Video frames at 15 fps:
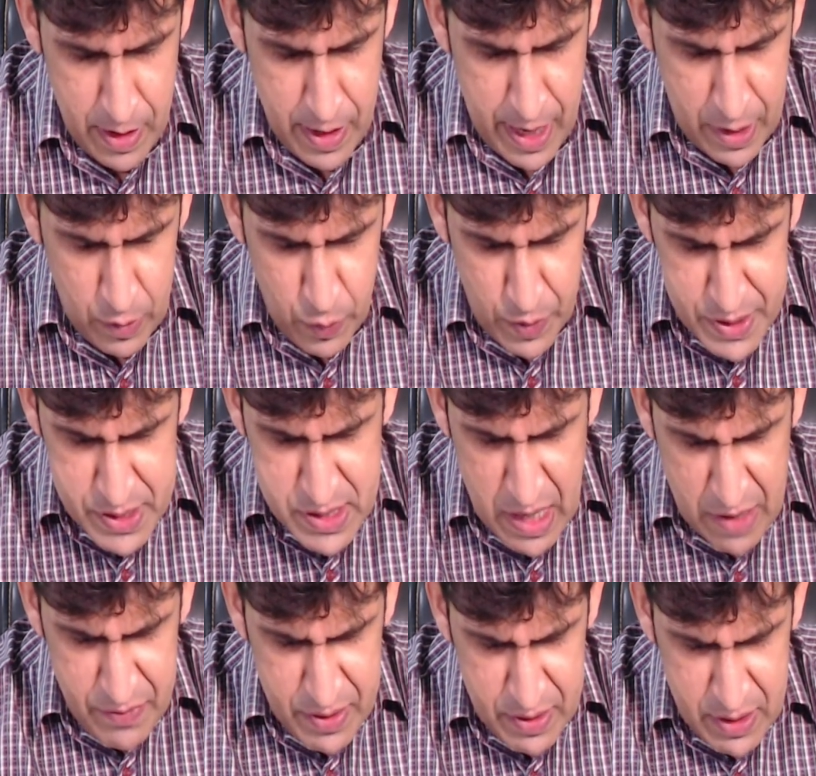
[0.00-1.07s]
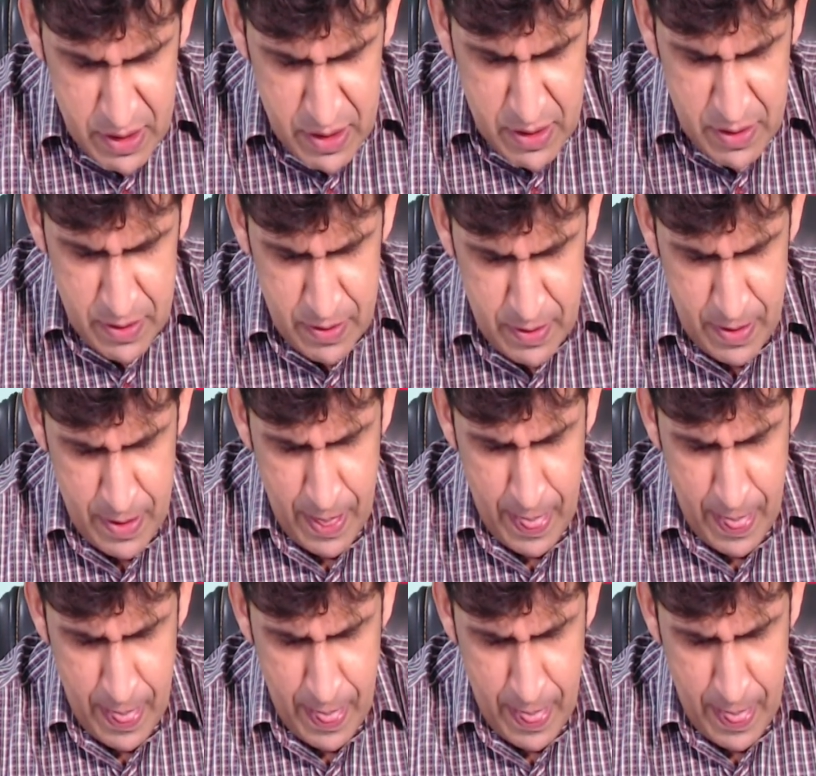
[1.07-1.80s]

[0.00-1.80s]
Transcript: And verse 17.